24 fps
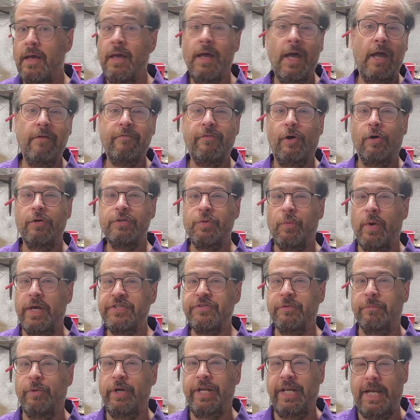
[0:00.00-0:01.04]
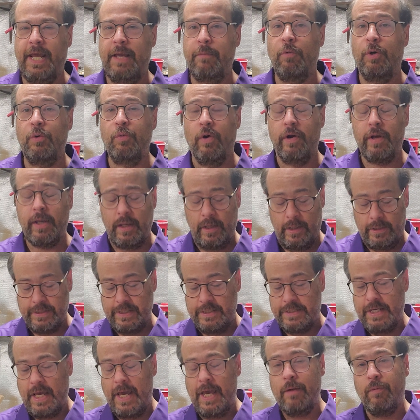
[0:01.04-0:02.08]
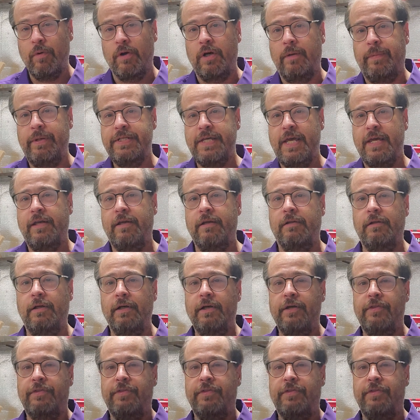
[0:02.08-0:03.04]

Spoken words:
Hey folks, Wes from Woody Name Woodworking, and today we're going to be taking a look at